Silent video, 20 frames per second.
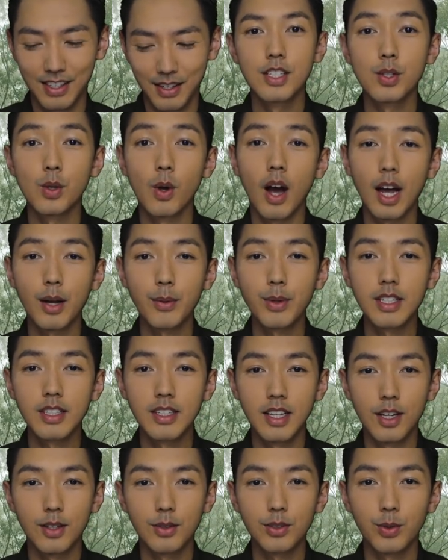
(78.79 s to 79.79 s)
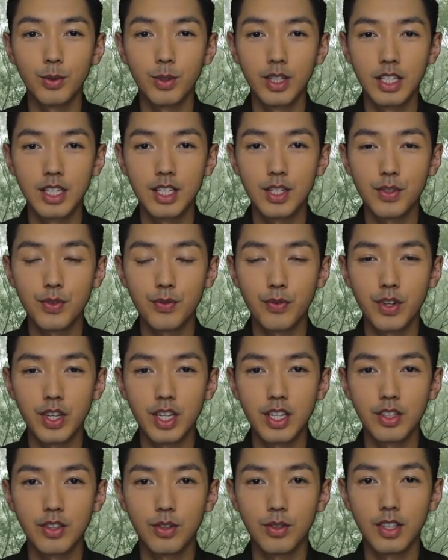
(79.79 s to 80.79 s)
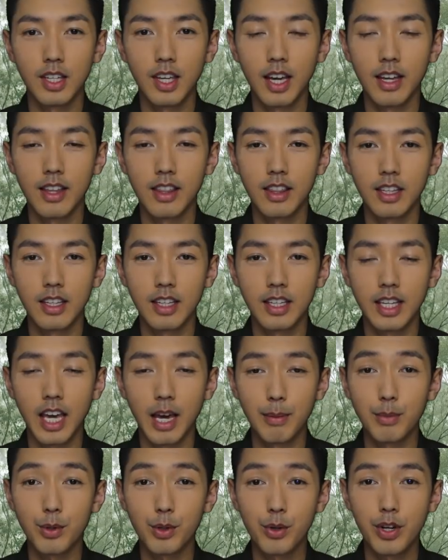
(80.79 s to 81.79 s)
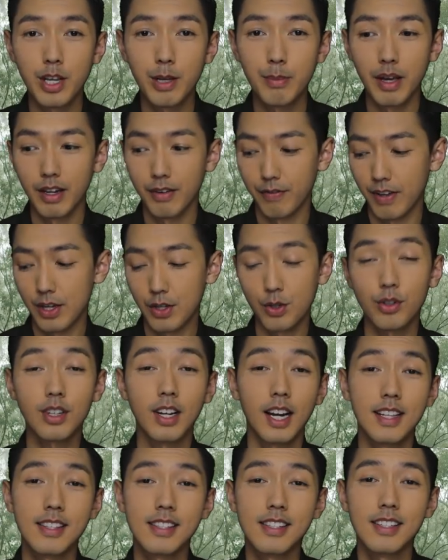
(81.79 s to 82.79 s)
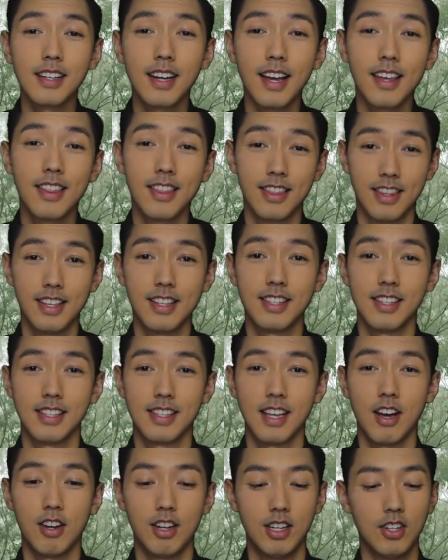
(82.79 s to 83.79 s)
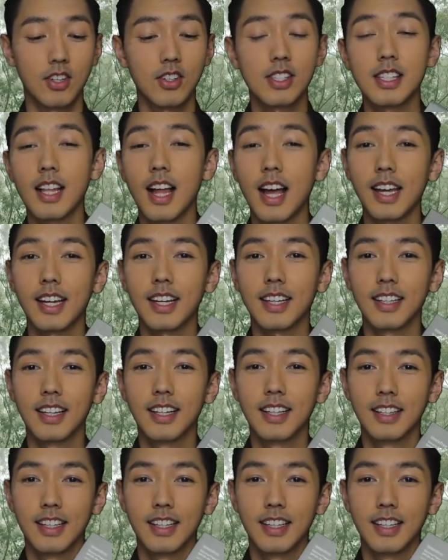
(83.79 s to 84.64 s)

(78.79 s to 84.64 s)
So I went down to Innisfree to get the Camo Cream and Facial Cleanser, and this is how it looks like.